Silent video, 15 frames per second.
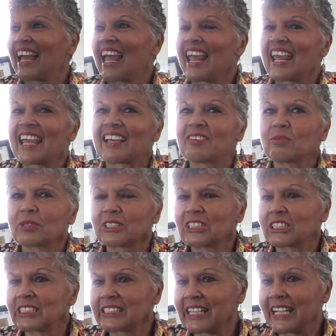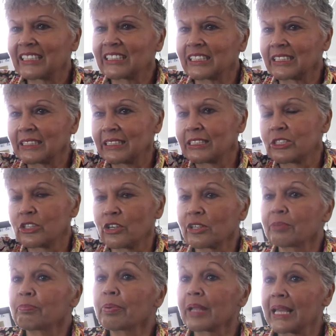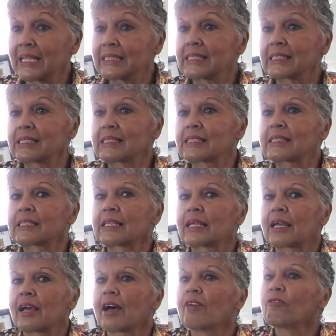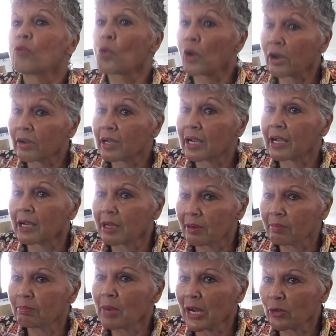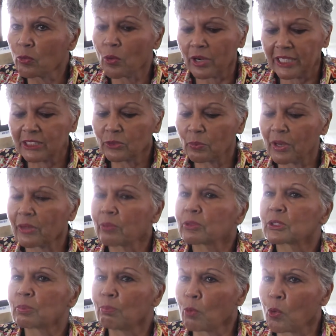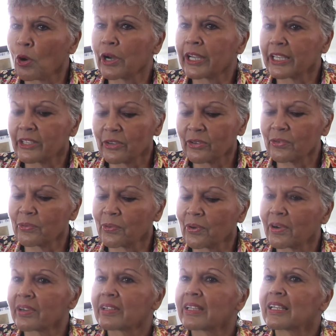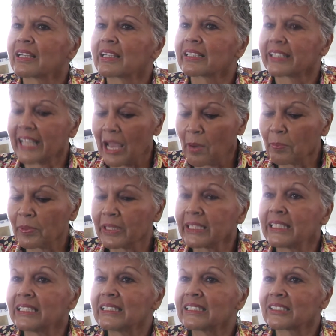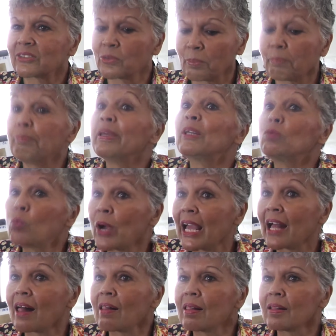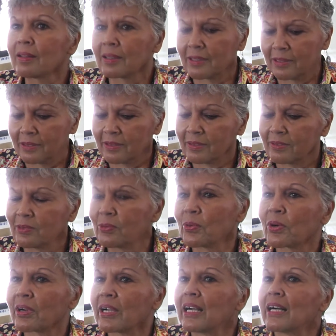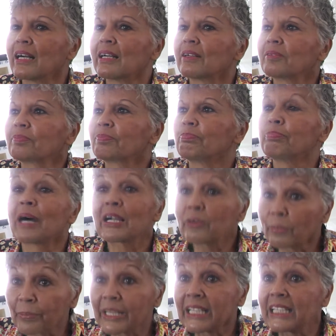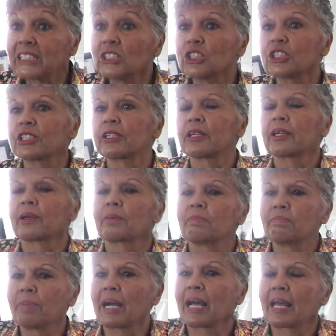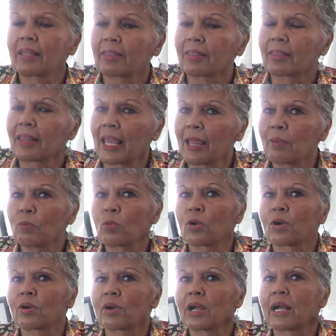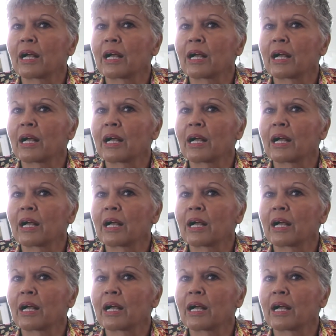And were just sectioned certain places for minorities, whether it was Morgan or Gallipolis or Bidwell or Buck Ridge, but they were